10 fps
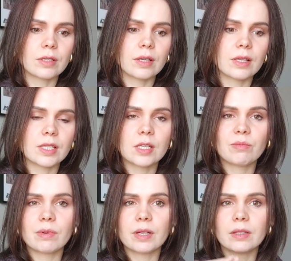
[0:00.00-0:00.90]

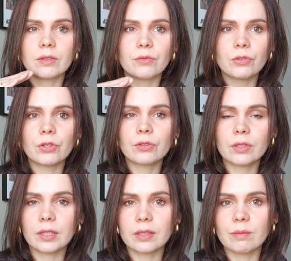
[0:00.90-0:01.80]
separate the
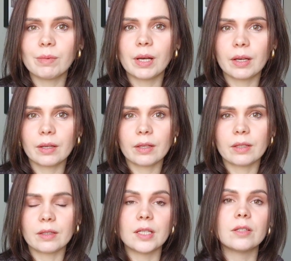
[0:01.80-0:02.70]
front and the back
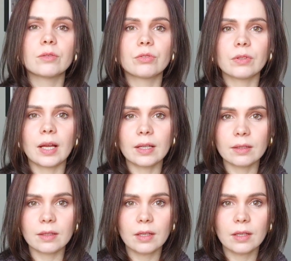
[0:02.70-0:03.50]
and knit flat.